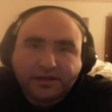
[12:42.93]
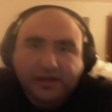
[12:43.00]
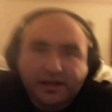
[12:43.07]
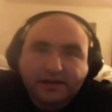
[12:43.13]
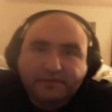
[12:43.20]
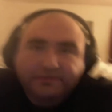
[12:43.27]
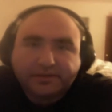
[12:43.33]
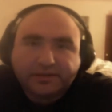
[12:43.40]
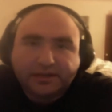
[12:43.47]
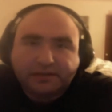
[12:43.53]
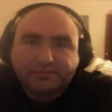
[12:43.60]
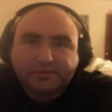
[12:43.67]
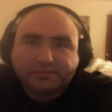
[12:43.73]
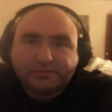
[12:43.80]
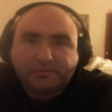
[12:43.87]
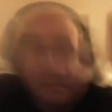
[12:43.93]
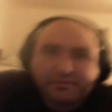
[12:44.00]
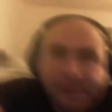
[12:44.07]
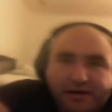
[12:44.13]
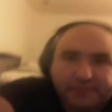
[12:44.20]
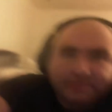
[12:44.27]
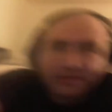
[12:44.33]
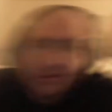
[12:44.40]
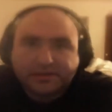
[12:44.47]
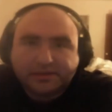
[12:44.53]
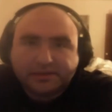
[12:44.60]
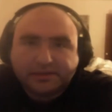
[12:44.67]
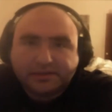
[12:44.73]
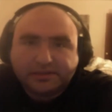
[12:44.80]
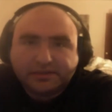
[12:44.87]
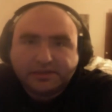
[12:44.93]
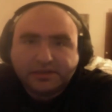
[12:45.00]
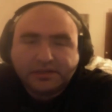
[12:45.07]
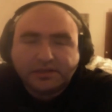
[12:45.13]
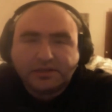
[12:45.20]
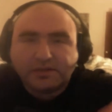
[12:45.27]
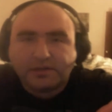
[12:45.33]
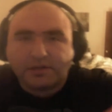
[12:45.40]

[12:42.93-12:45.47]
I swear to God, every time it's my webcam that does this.